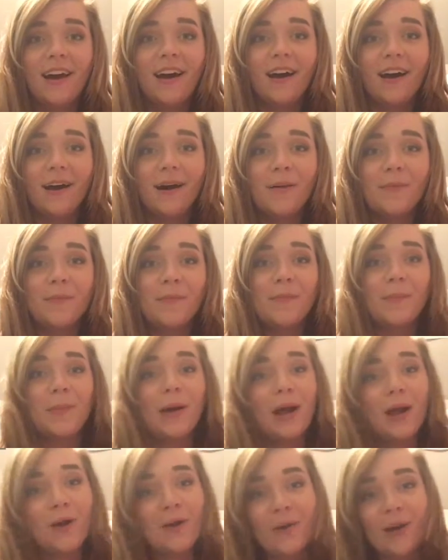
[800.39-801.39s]

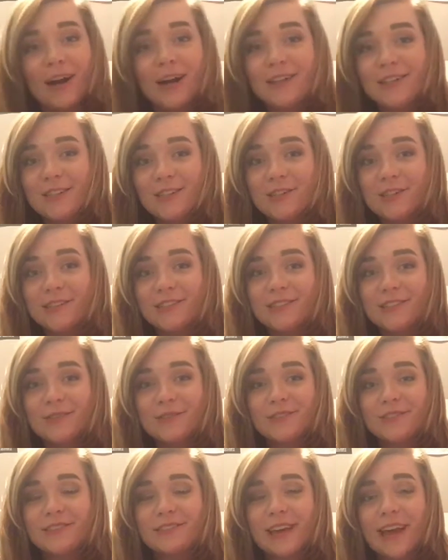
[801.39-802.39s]
My choir teachers
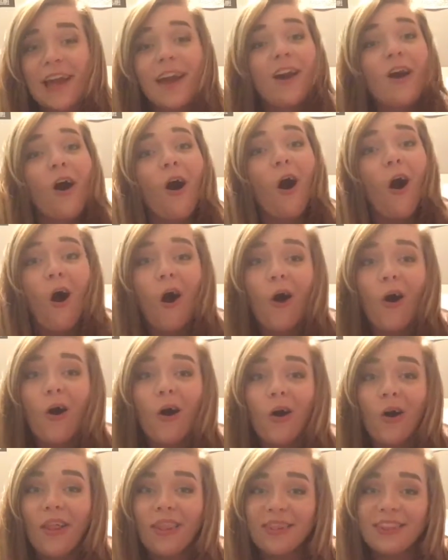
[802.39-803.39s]
used to say it
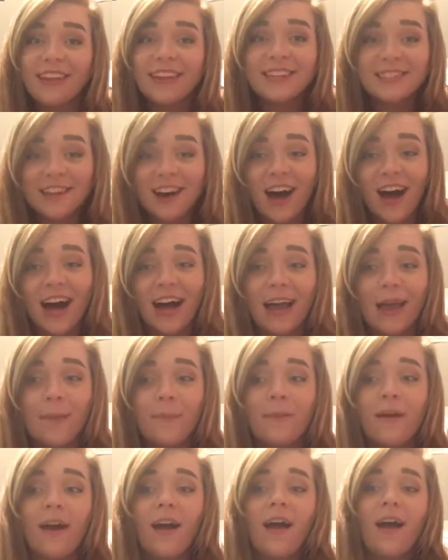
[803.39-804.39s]
all the
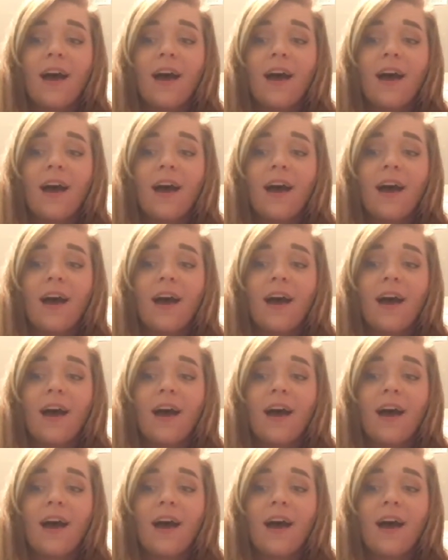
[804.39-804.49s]
time.